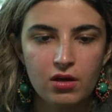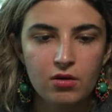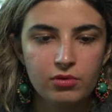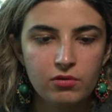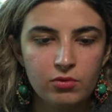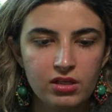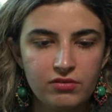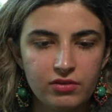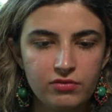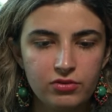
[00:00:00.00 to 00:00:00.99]
But what if
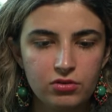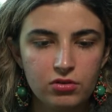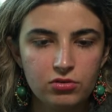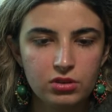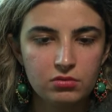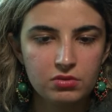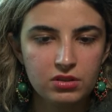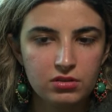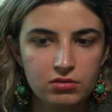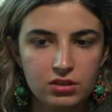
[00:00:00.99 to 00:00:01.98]
if you go Queen
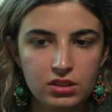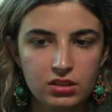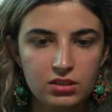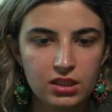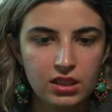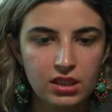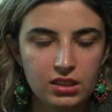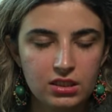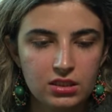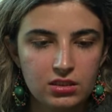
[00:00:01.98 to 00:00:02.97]
B3,
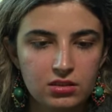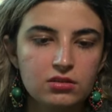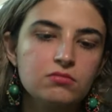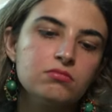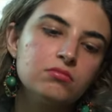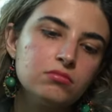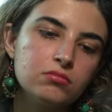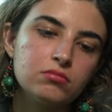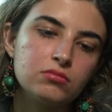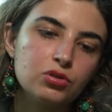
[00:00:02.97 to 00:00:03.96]
they...
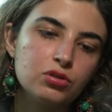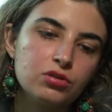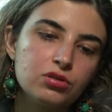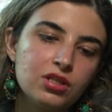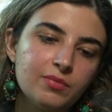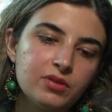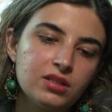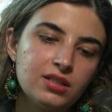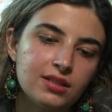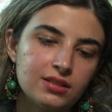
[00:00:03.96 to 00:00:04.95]
Hmm, so you're stopping
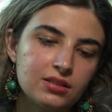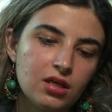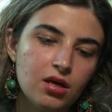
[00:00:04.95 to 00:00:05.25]
this.